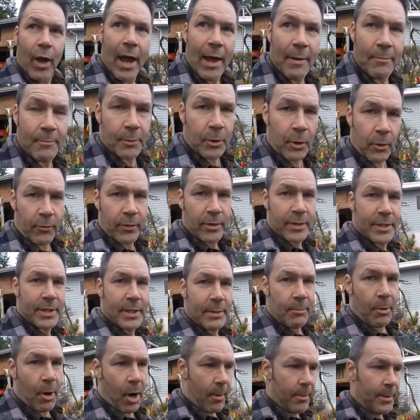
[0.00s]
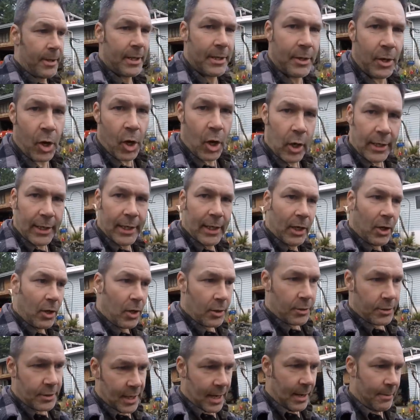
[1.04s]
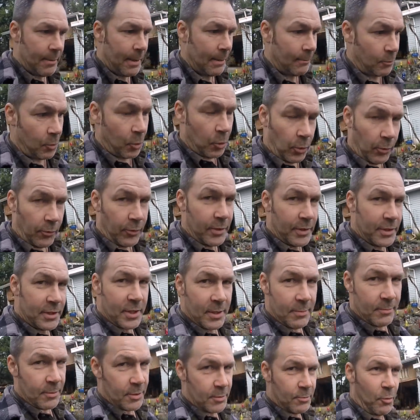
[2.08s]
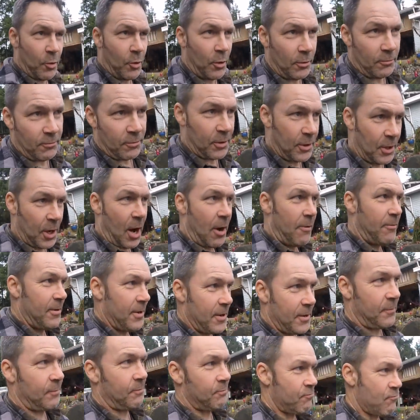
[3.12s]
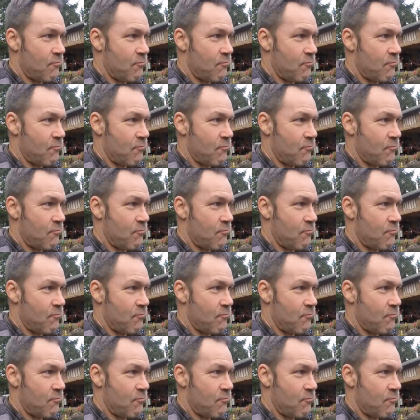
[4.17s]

I haven't been over to see Bobby and Holly in a long time, and I'm going over to see him this morning for coffee.